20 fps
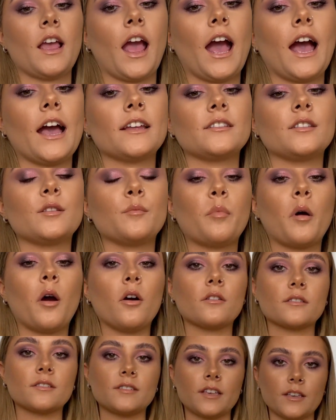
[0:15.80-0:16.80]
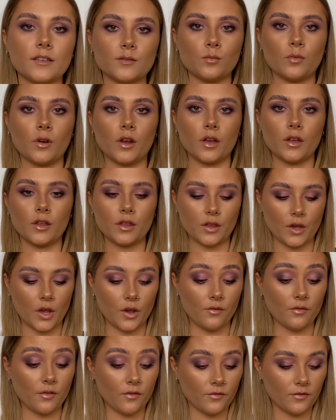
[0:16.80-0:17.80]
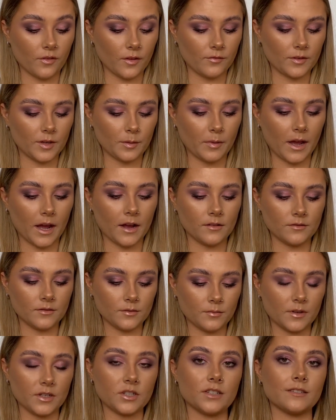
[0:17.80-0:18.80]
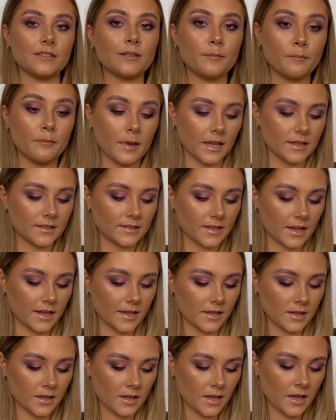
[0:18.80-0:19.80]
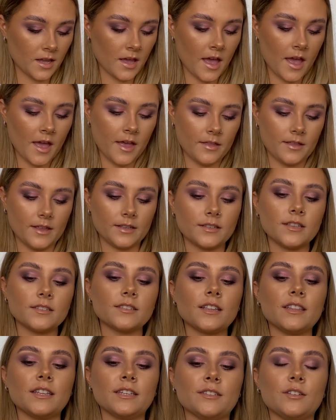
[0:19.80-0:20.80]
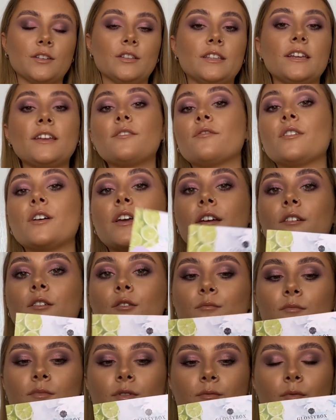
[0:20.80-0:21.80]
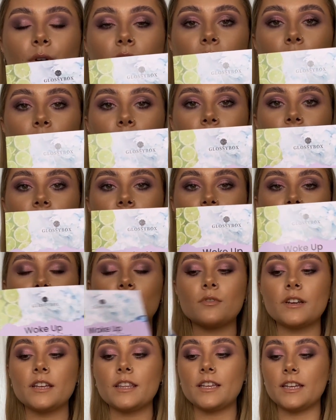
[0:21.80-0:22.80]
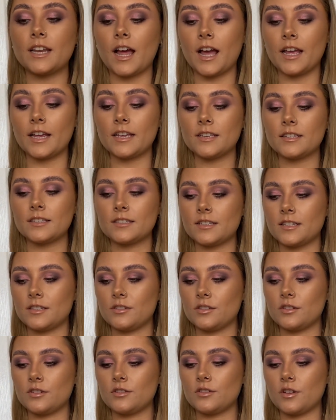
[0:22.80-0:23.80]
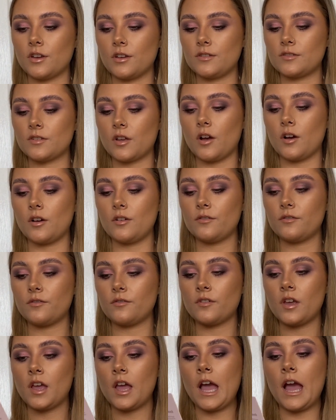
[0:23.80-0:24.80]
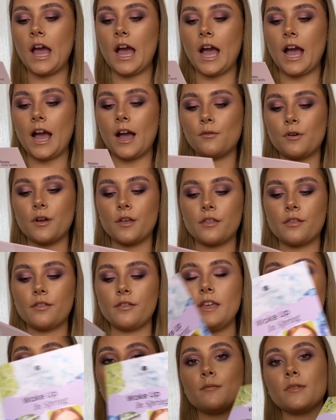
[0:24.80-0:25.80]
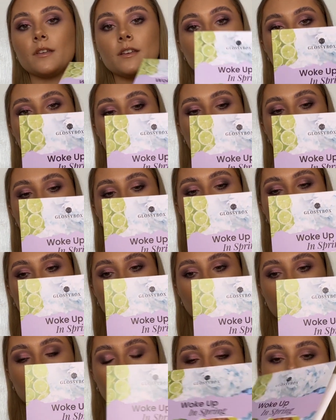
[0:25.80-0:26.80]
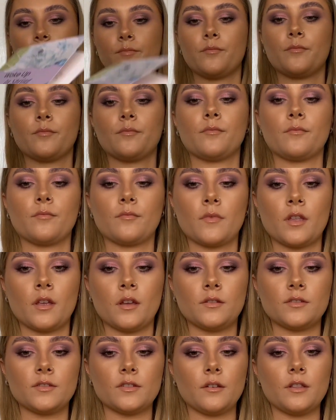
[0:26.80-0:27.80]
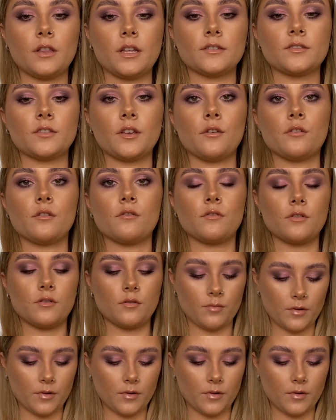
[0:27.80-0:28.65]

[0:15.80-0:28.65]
and the box is worth over £50, which is amazing. This is the little leaflet it comes with, which is really nice. This just shows off our theme this month. So let's go through the